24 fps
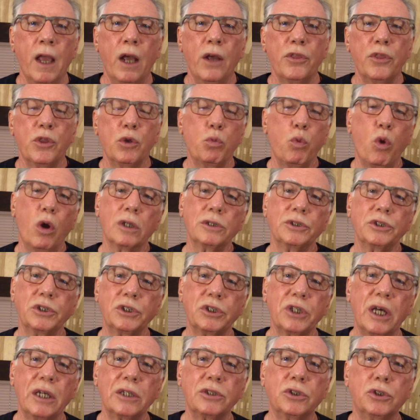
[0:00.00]
The ones
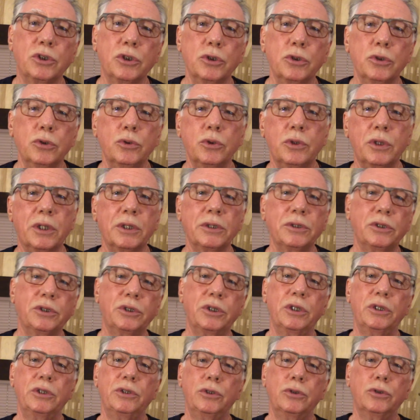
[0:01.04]
that do,
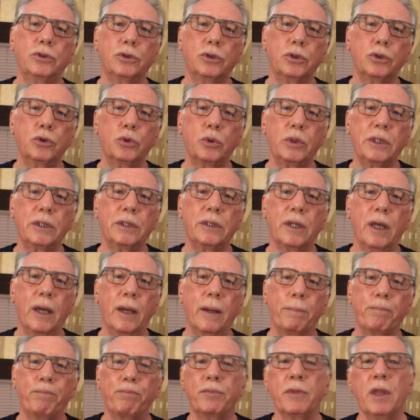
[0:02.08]
continue doing
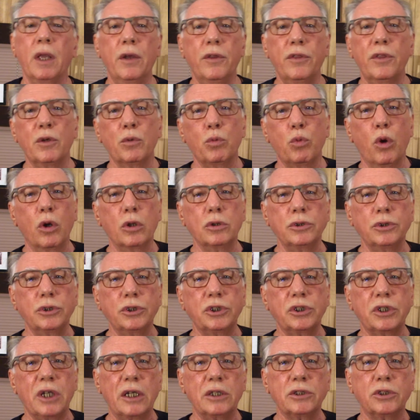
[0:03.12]
them. The
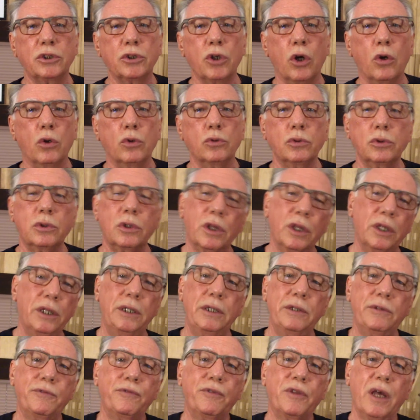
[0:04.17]
ones that don't,
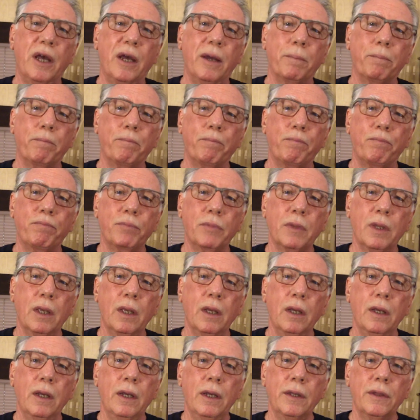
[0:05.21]
leave them.
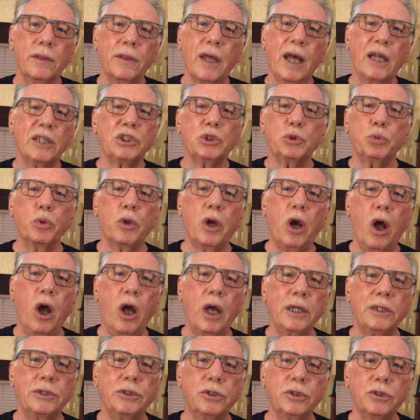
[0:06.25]
That's what
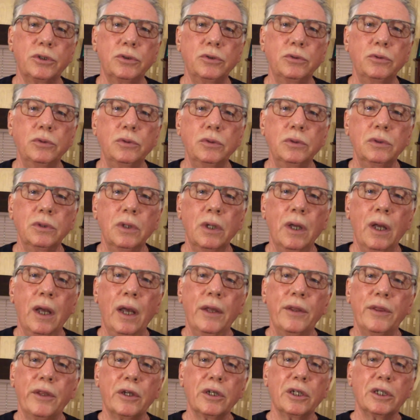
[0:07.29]
I do.
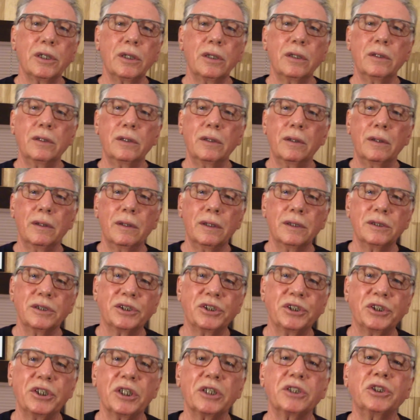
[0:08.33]
There are
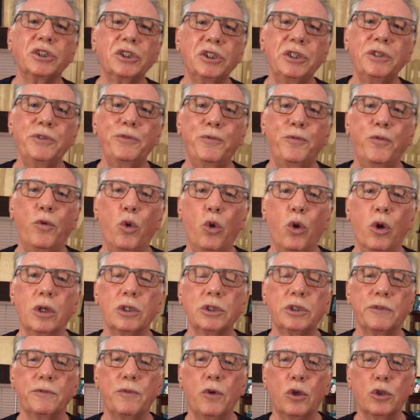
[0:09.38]
64
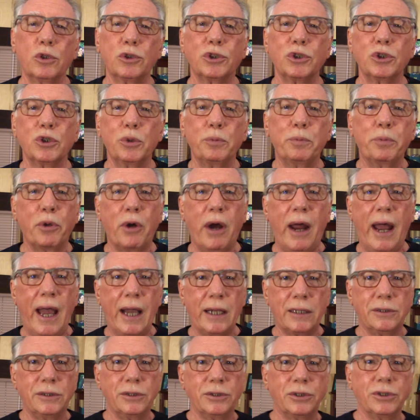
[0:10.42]
devotional
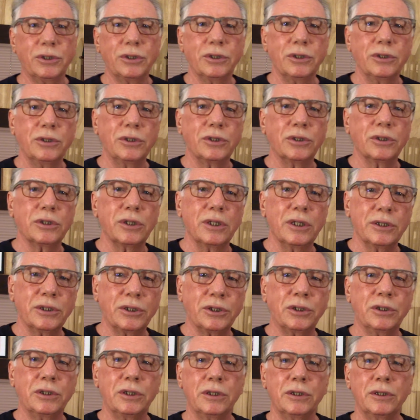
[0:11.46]
practices
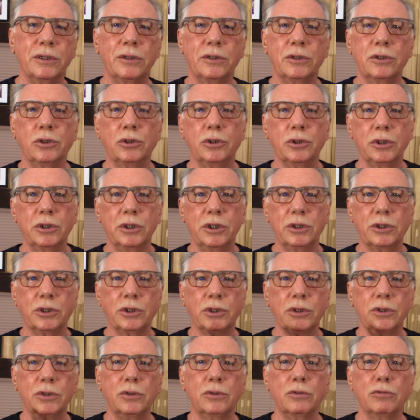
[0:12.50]
listed in the
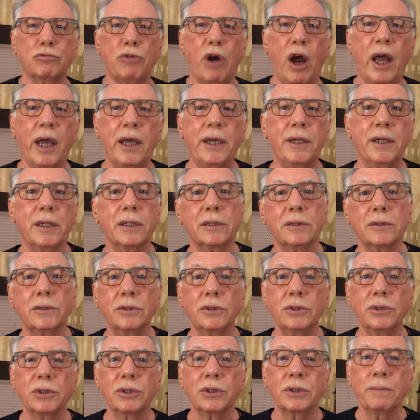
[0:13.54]
traditional
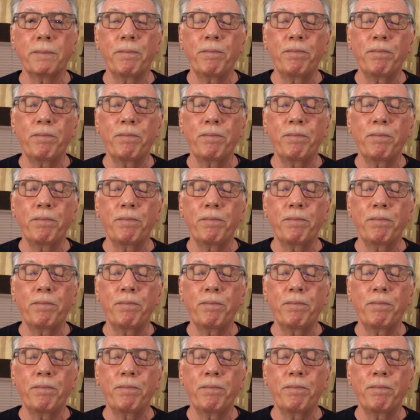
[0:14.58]
writings,